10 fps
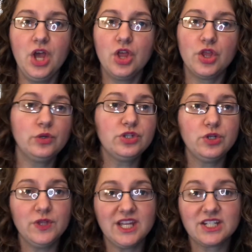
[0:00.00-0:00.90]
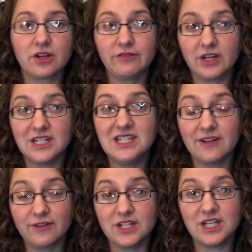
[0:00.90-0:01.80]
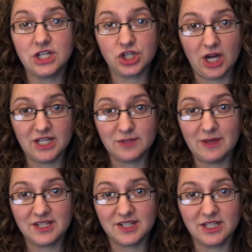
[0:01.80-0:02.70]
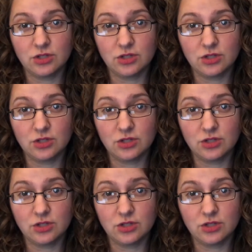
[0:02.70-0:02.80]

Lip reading: Those 2 things are very different in Chinese medicine.